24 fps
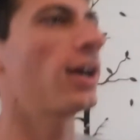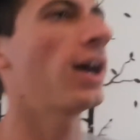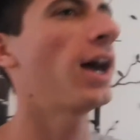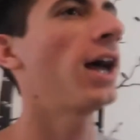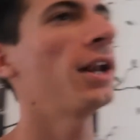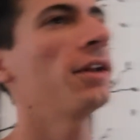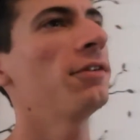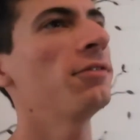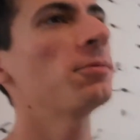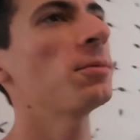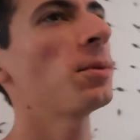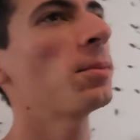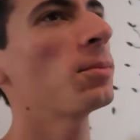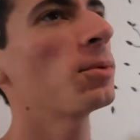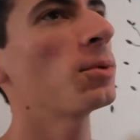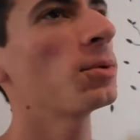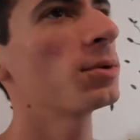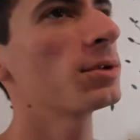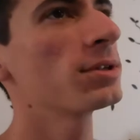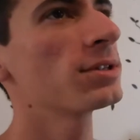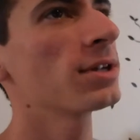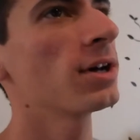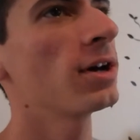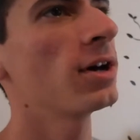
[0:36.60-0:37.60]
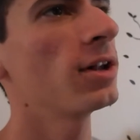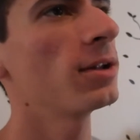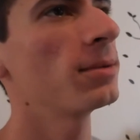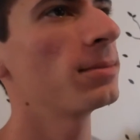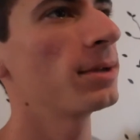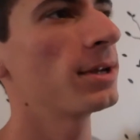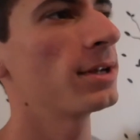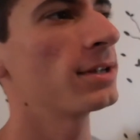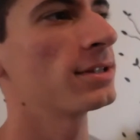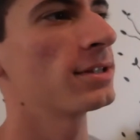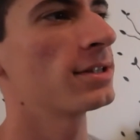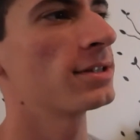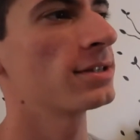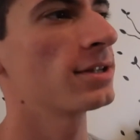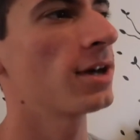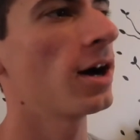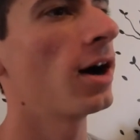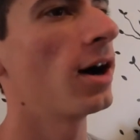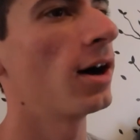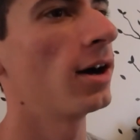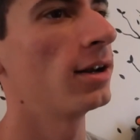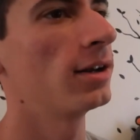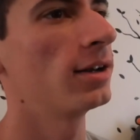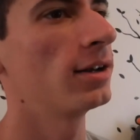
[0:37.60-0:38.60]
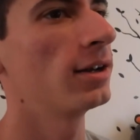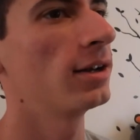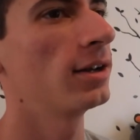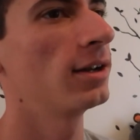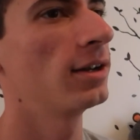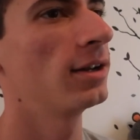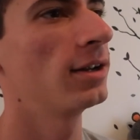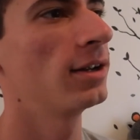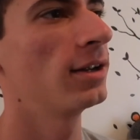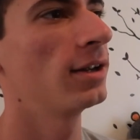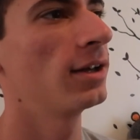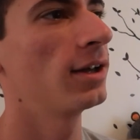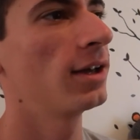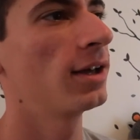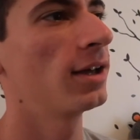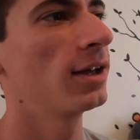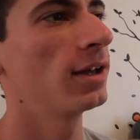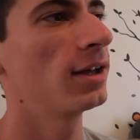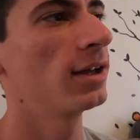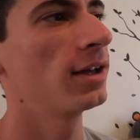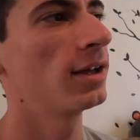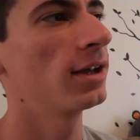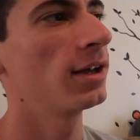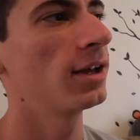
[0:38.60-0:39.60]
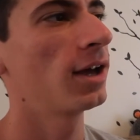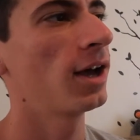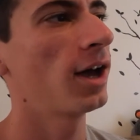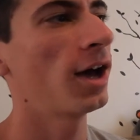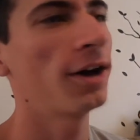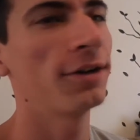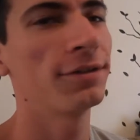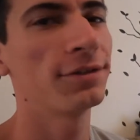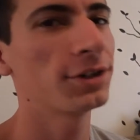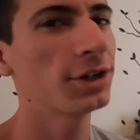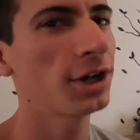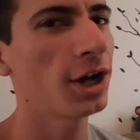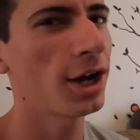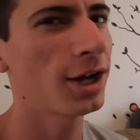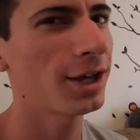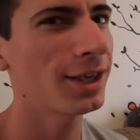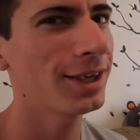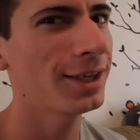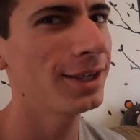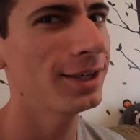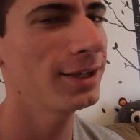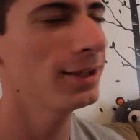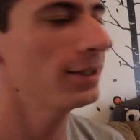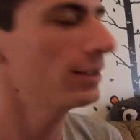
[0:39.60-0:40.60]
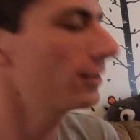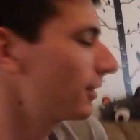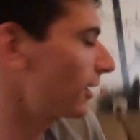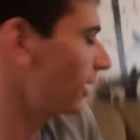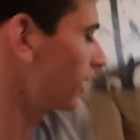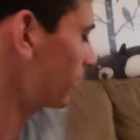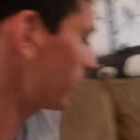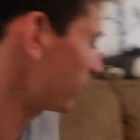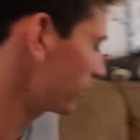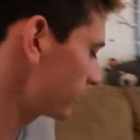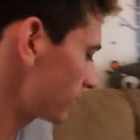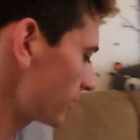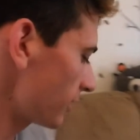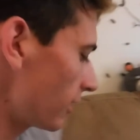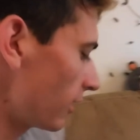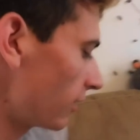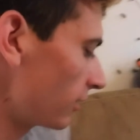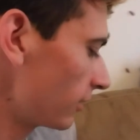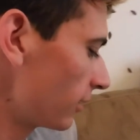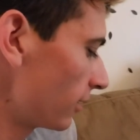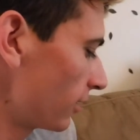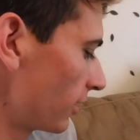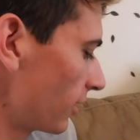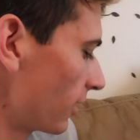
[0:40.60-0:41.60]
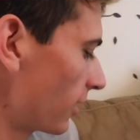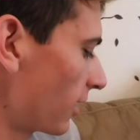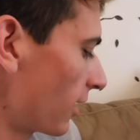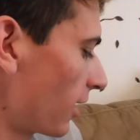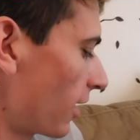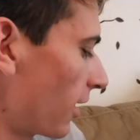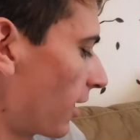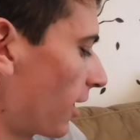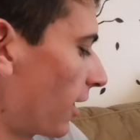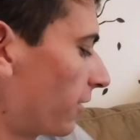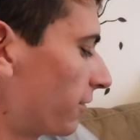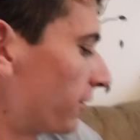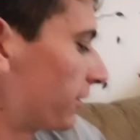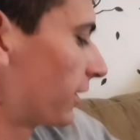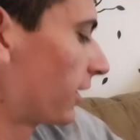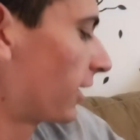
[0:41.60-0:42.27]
I don't even remember what it's called because it's gone. Hover Hockey? I think it's called Hover